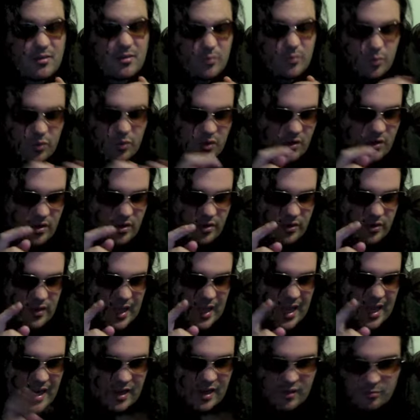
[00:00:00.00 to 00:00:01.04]
You hearing the
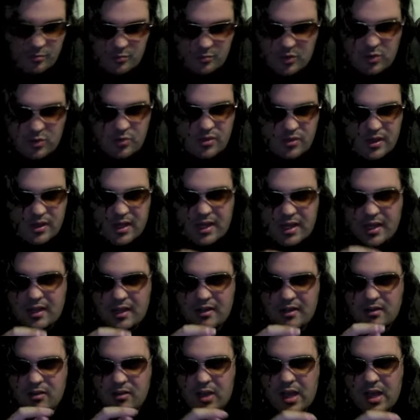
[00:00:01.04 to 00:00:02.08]
80s
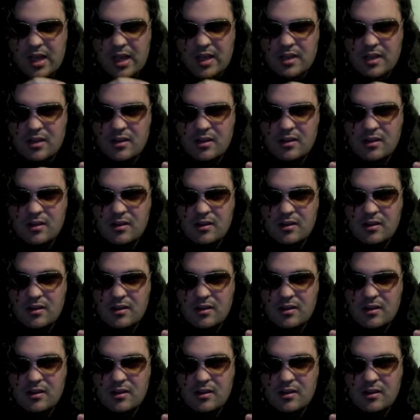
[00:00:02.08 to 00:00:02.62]
music, like,